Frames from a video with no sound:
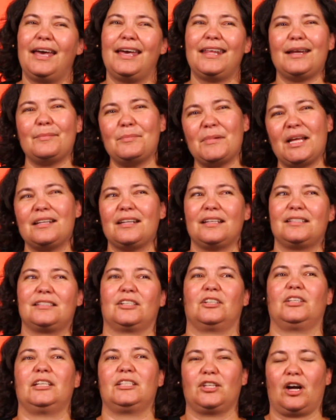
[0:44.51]
And I'm not
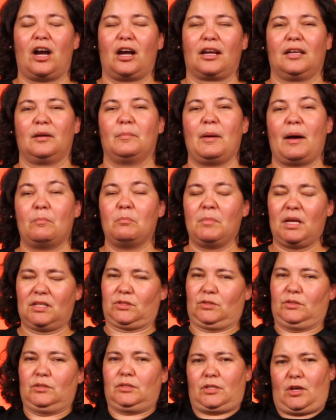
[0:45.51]
necessarily talking about
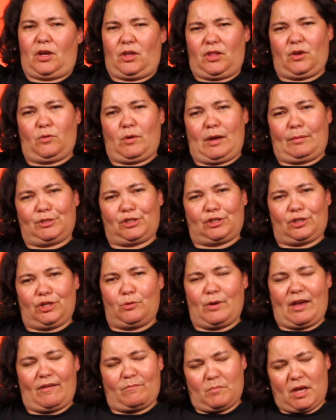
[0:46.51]
muscles, although I'm sure
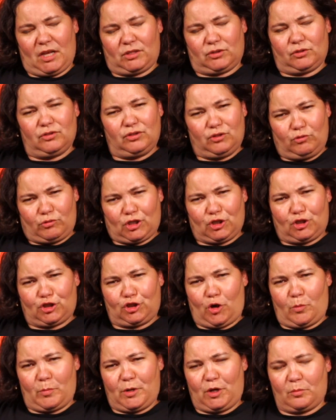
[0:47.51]
you have muscles. You can
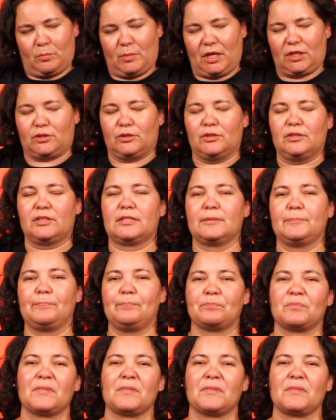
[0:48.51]
show me your muscles.